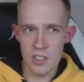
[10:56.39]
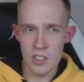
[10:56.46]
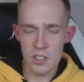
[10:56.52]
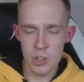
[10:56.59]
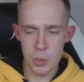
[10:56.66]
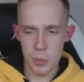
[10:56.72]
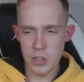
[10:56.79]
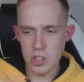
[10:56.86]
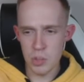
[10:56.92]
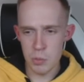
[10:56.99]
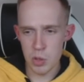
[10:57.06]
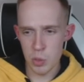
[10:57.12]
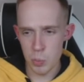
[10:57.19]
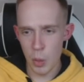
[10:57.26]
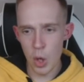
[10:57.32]
There's been some
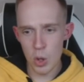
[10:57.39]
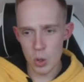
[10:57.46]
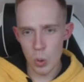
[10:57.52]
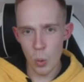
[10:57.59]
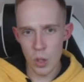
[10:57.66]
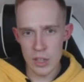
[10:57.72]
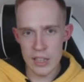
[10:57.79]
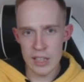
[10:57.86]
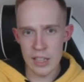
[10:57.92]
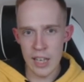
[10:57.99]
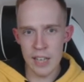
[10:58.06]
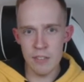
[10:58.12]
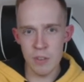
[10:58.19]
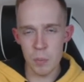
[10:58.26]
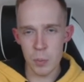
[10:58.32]
small quality of life
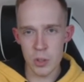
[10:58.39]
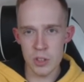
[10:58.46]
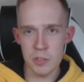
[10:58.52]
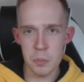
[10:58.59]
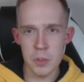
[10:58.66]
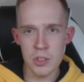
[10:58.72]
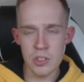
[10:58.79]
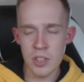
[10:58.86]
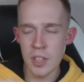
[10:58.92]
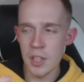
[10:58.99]
improvements